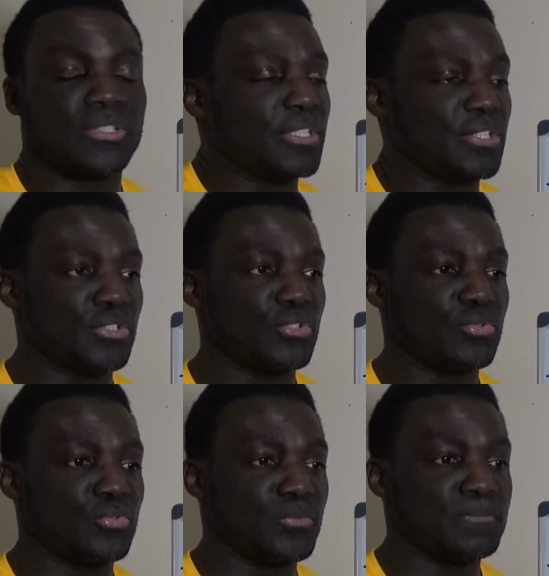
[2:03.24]
is
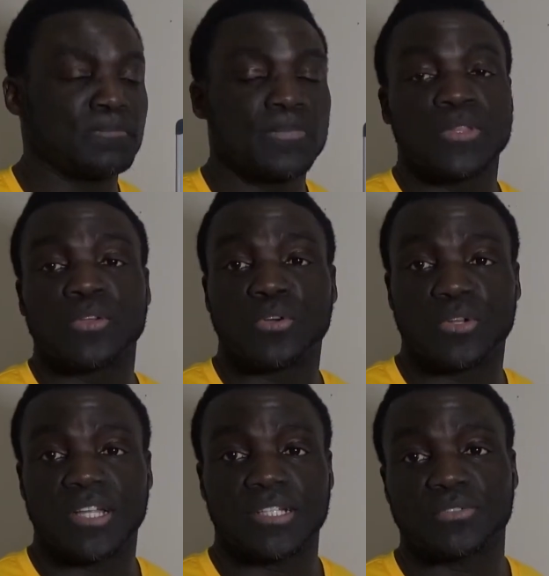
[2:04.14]
to
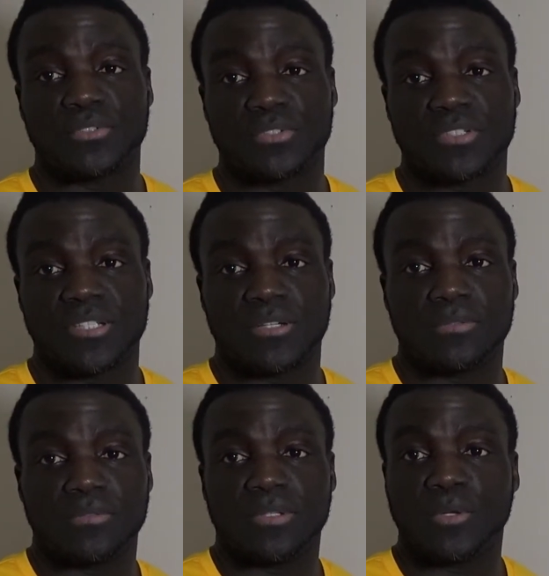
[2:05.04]
connect to your
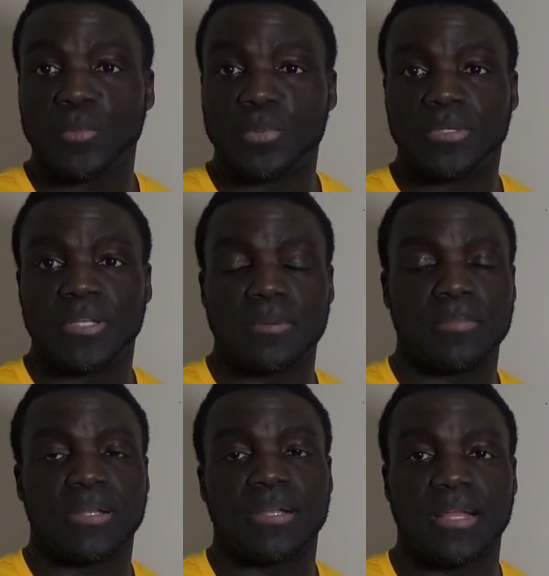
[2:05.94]
cell, open
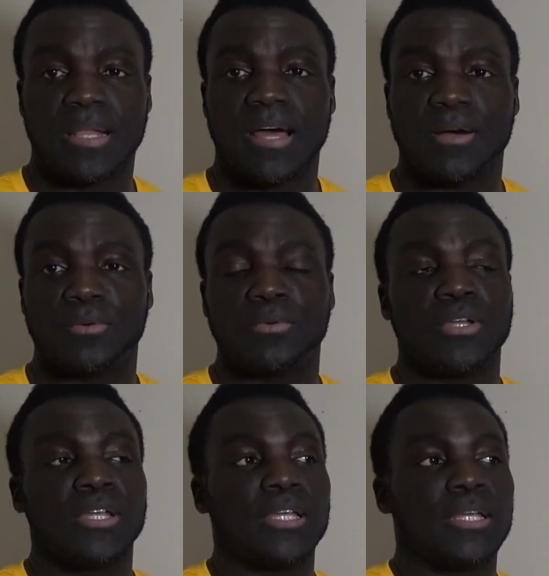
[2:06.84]
them, and allow
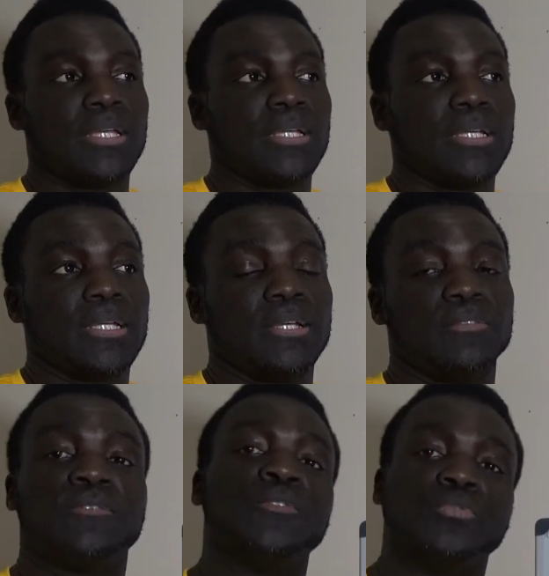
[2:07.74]

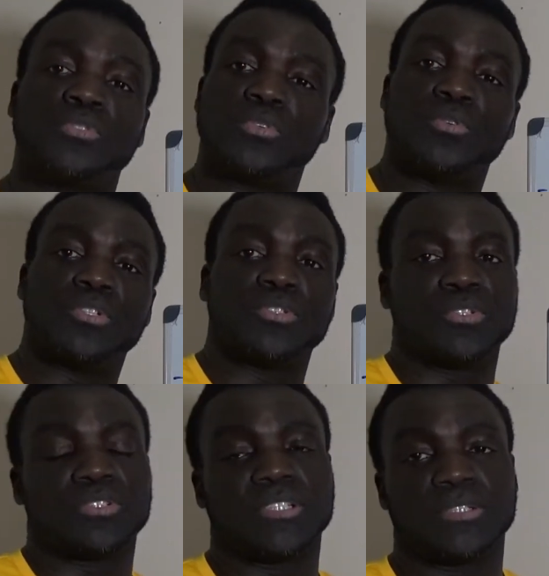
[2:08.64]
food to go
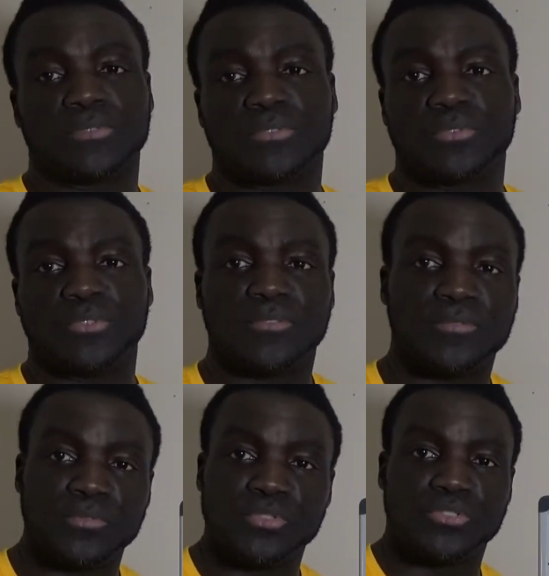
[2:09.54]
into your cells. So the
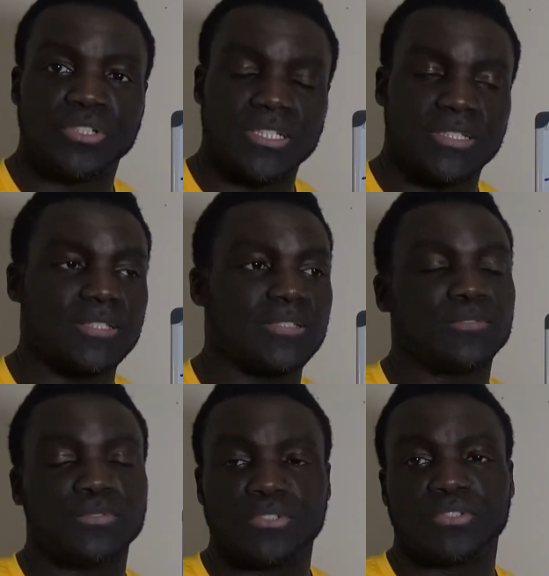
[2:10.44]
food you eat
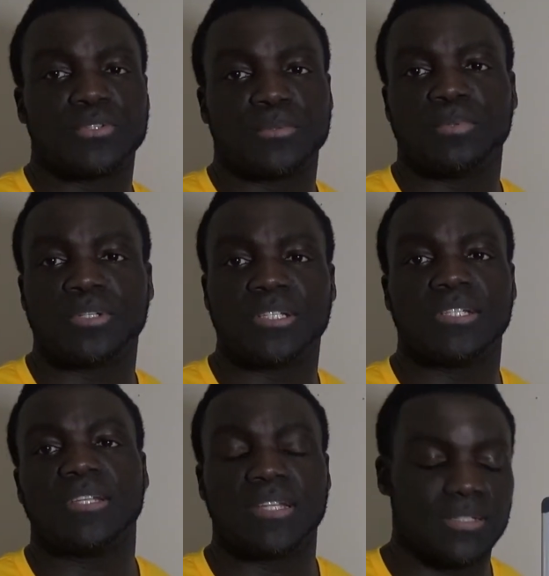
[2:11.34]
goes into your
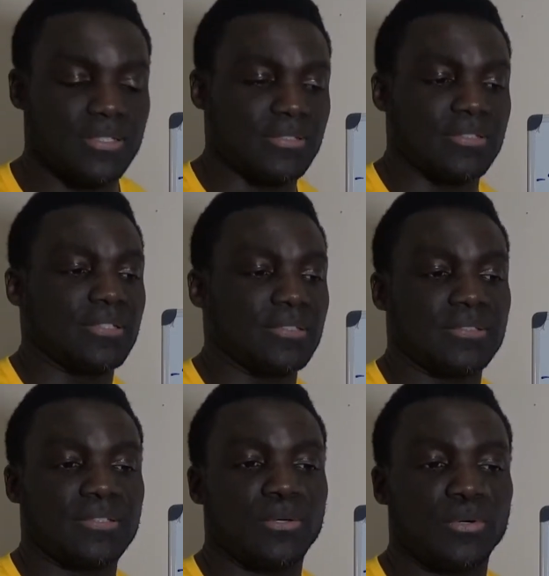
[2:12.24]
body, and the
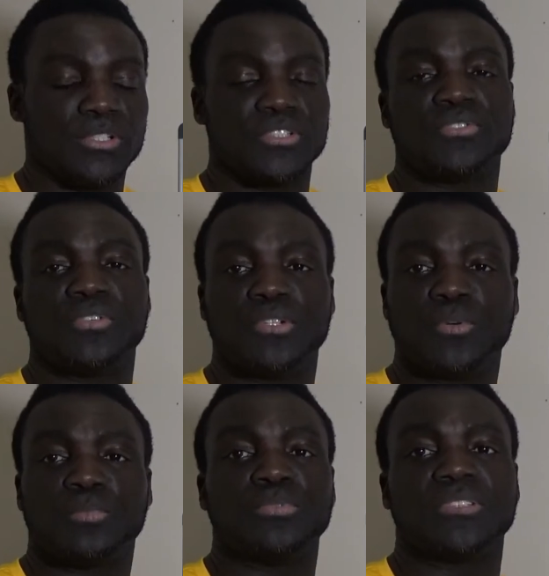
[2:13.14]
insulin
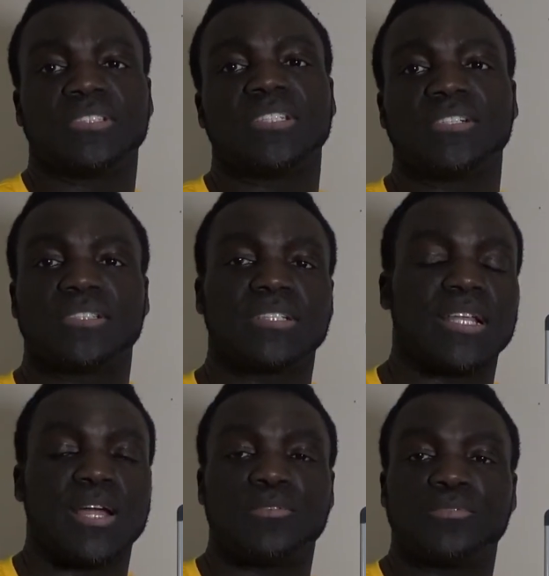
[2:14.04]
opens the cells and
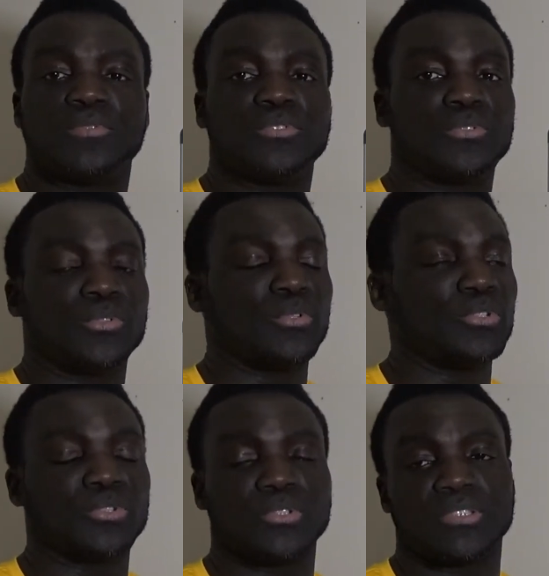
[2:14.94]
allow foods to go
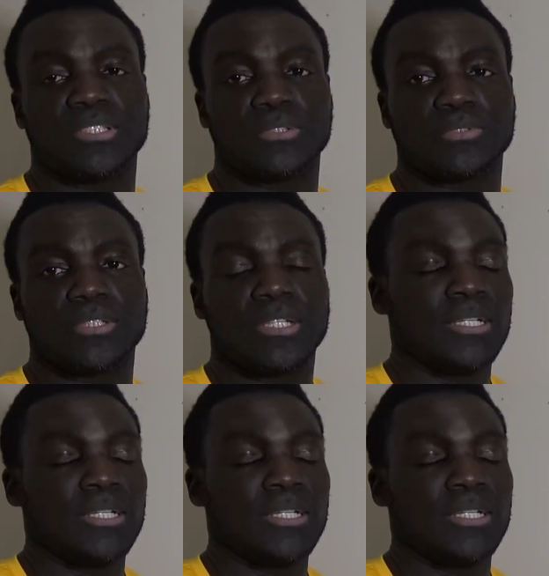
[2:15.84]
into your cells.